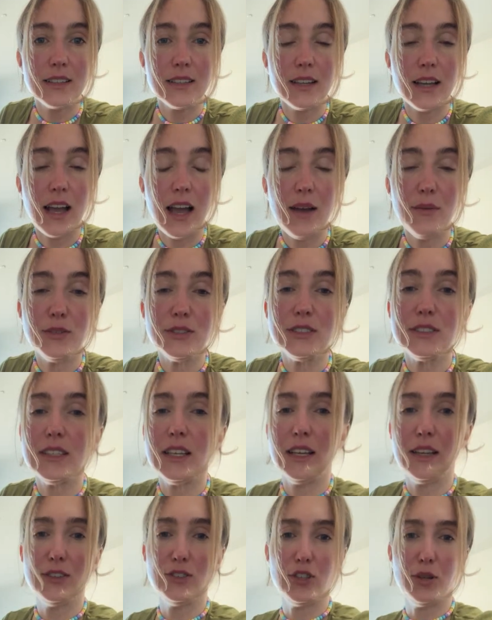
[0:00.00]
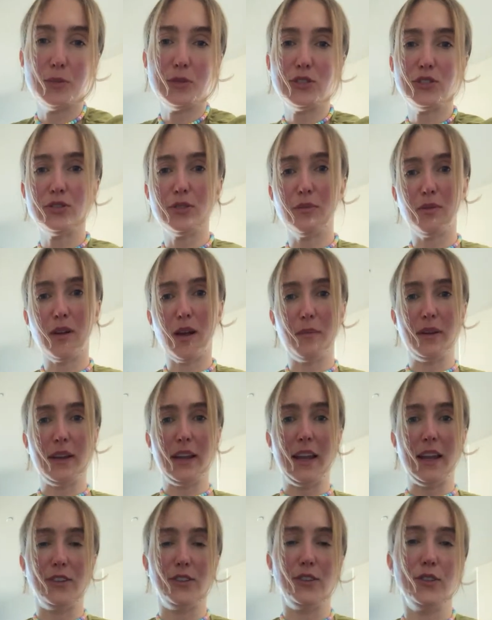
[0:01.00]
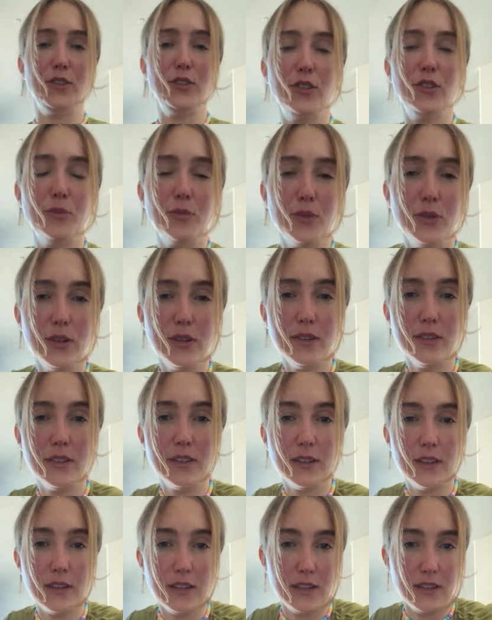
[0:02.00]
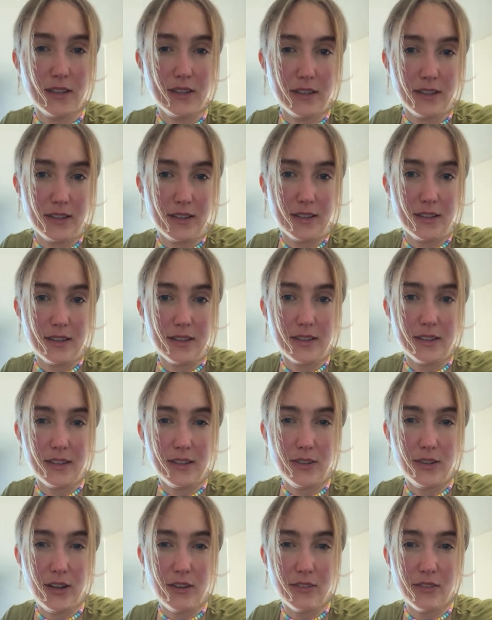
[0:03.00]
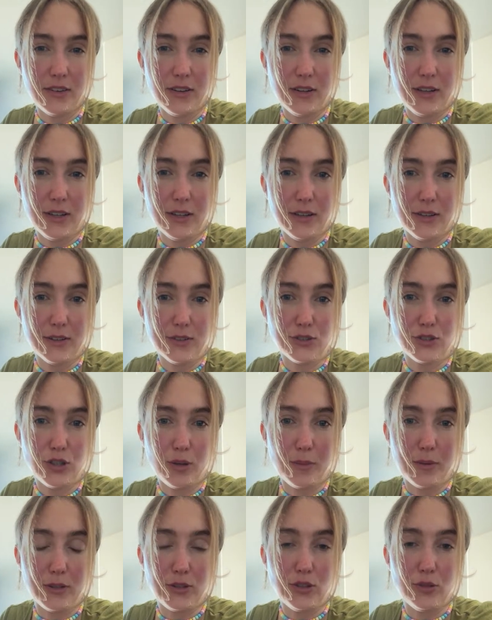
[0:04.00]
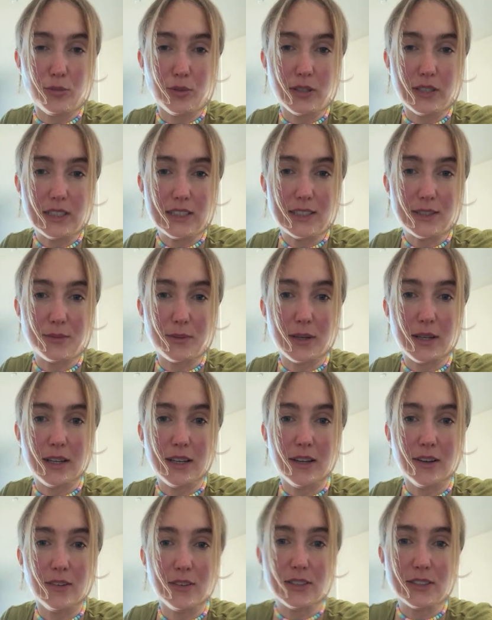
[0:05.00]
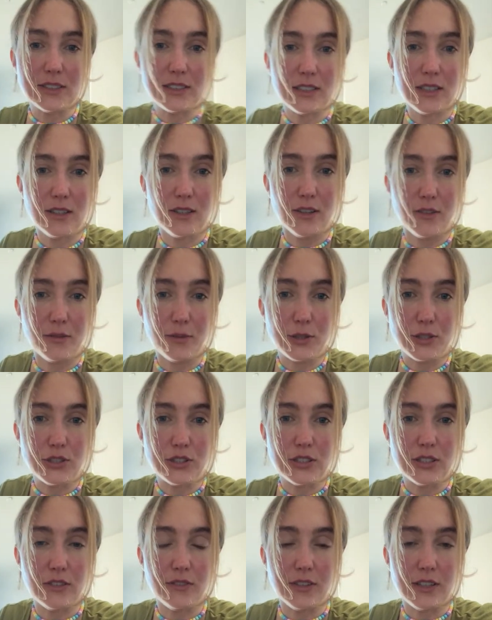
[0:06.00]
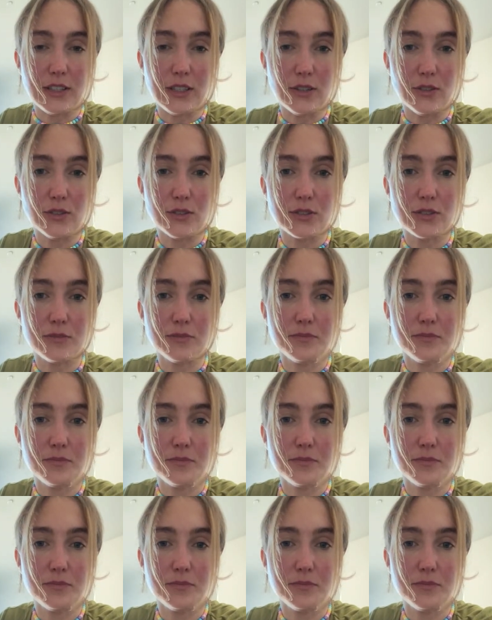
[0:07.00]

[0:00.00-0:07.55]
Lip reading: I would say Germans should probably get your humor. You have a very German humor, that's why I always love watching your videos.